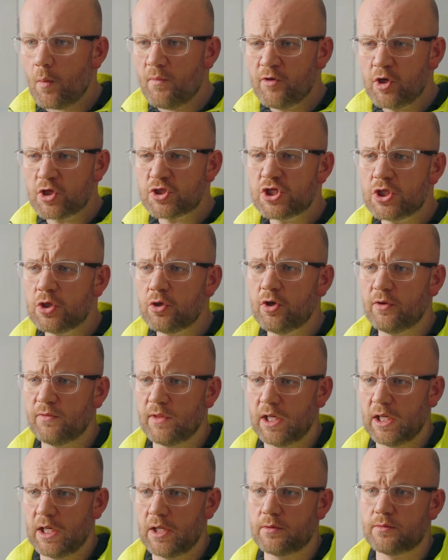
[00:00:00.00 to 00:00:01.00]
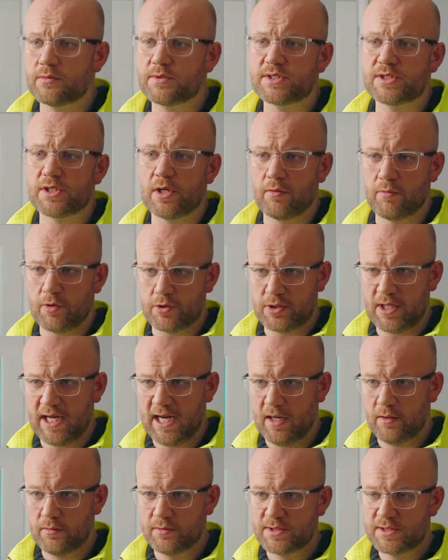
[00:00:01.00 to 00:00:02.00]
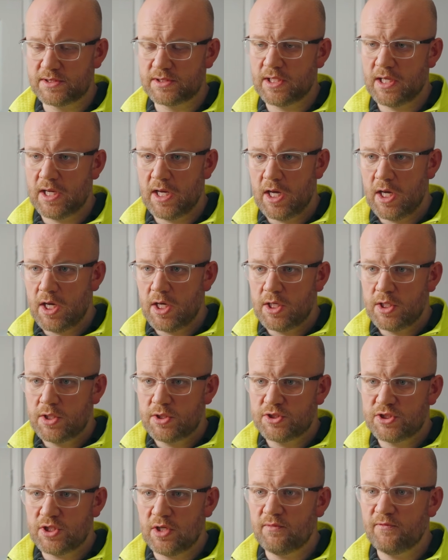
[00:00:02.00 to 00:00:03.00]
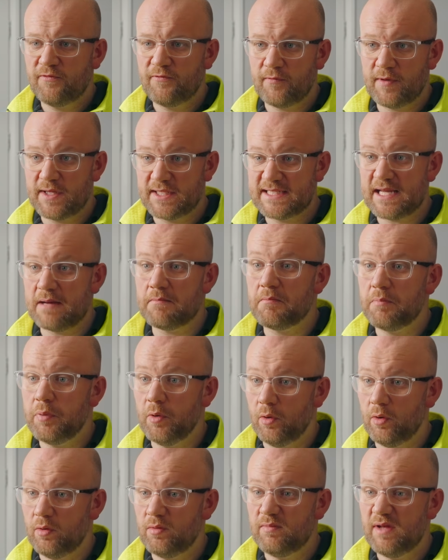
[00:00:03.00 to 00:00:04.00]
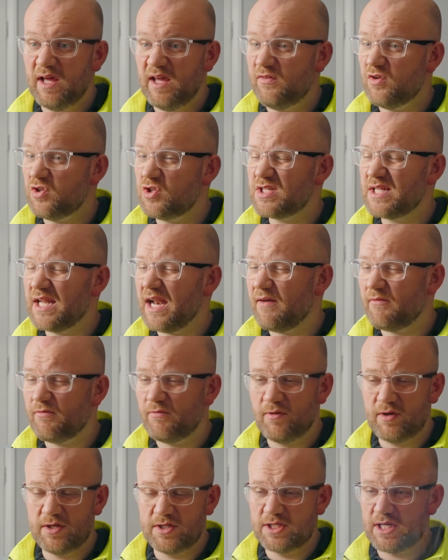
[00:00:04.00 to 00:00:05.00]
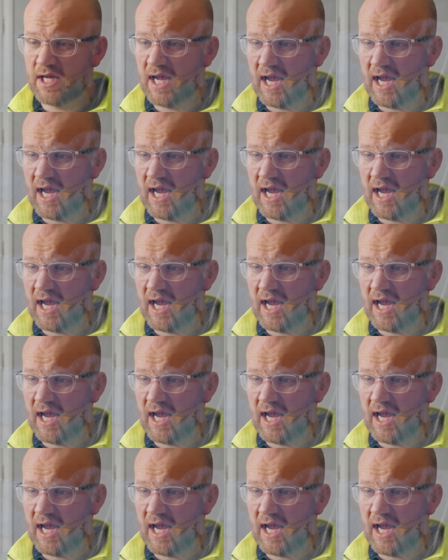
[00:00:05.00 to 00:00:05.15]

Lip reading: We've got to look at the loads that are on your house. So for example, if you're just an average